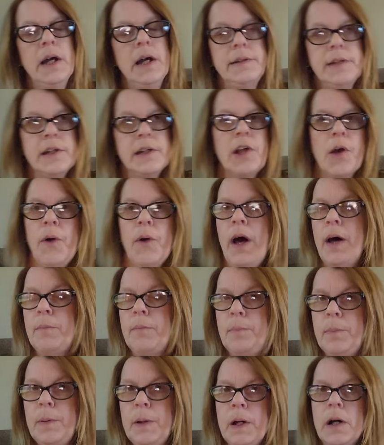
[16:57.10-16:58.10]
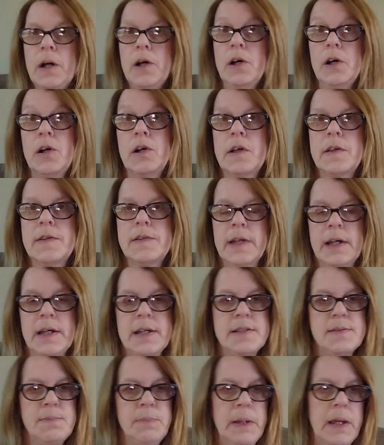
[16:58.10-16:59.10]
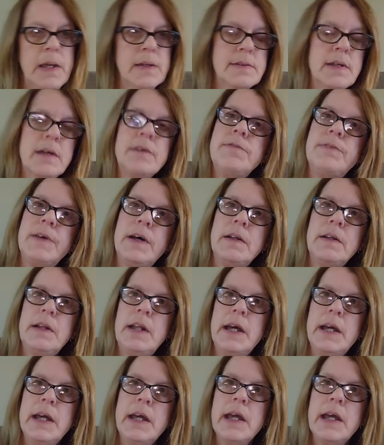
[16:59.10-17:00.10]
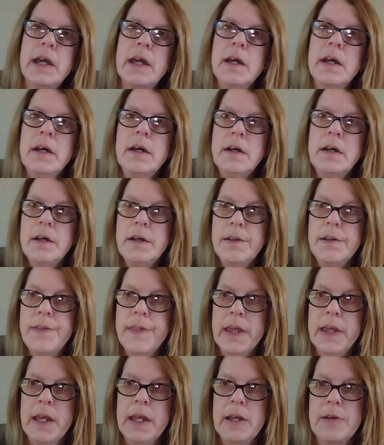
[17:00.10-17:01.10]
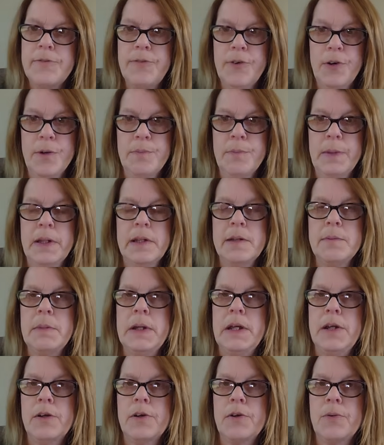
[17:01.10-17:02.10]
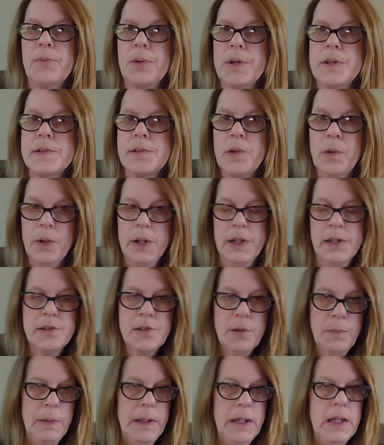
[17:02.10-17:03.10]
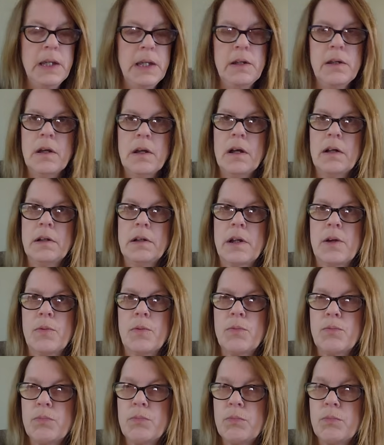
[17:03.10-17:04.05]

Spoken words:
a hook size because I felt like the 4mm was going to be a little